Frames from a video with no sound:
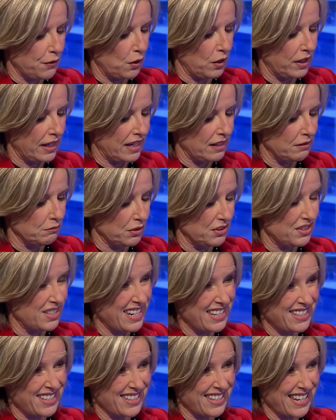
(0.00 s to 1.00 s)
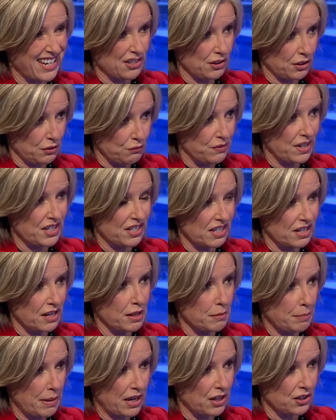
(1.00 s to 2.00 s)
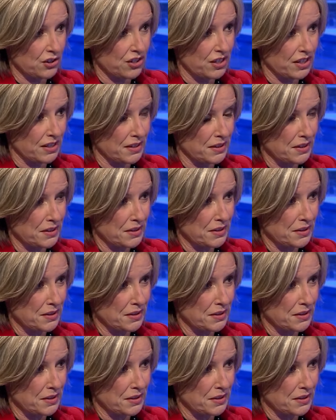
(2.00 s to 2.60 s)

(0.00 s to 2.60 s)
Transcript: falling, well, debt has actually risen in the past year.